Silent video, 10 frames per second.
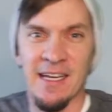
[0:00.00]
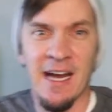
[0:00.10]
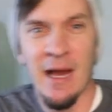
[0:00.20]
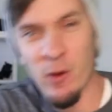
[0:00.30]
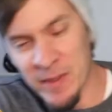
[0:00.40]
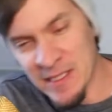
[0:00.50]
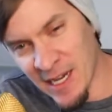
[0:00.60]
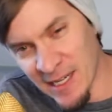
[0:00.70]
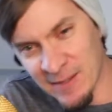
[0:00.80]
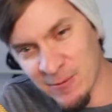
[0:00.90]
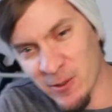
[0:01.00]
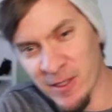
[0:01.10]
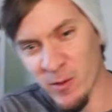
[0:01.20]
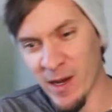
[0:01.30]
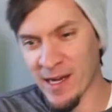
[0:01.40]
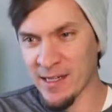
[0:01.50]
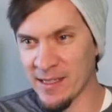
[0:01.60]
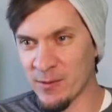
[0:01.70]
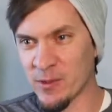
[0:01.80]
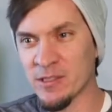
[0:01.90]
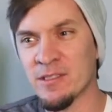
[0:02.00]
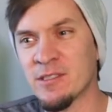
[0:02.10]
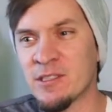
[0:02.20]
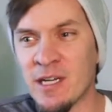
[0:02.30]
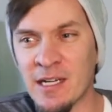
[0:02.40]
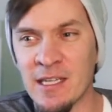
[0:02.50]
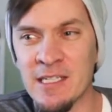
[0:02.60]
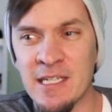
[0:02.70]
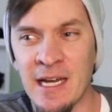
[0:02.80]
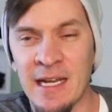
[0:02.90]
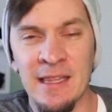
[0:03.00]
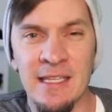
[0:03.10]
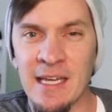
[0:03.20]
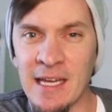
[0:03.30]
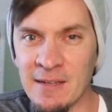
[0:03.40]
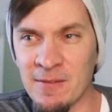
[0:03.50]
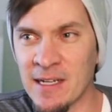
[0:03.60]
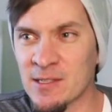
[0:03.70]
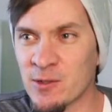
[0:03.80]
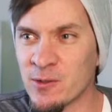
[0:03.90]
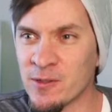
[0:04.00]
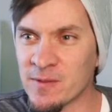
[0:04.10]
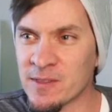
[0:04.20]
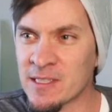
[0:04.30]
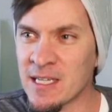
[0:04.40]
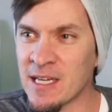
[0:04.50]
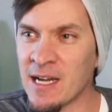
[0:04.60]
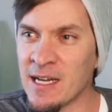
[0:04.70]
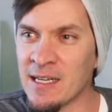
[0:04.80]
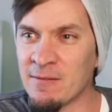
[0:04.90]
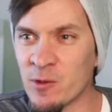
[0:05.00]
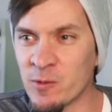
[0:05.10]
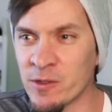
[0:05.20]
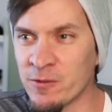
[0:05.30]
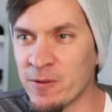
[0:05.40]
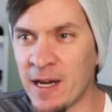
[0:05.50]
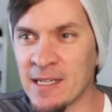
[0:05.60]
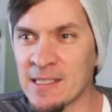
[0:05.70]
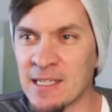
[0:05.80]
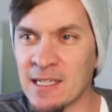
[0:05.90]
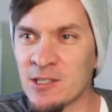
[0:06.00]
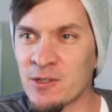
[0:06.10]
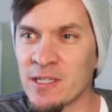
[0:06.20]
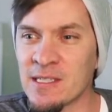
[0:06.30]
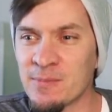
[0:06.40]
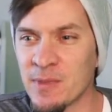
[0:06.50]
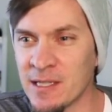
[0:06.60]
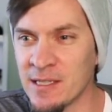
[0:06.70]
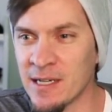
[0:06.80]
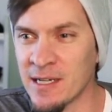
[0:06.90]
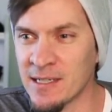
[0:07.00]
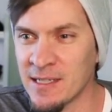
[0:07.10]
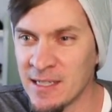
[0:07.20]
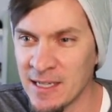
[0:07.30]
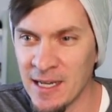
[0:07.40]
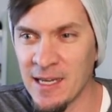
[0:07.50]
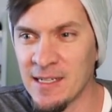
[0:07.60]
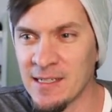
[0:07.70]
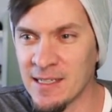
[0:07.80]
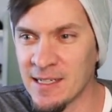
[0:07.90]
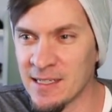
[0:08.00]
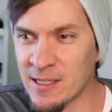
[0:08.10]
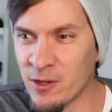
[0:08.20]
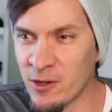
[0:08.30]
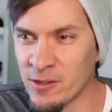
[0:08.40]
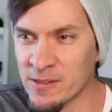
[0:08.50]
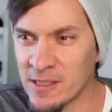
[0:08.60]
I will be talking for a little while, and then we'll talk in the chat at the end if that's cool. Saying hi to everyone real fast. Hi, Joyce, Belinda, and Nicole.